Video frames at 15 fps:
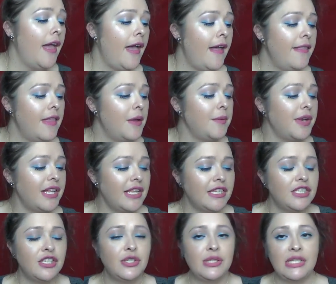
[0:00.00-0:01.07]
And then what I like
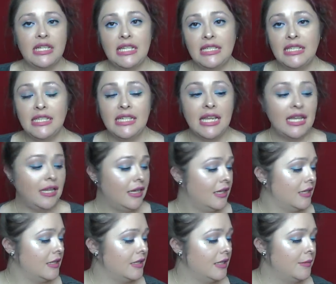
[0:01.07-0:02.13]
to do is I like to
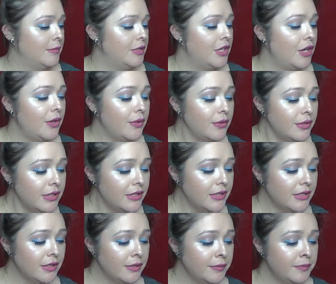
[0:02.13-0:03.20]
take some toast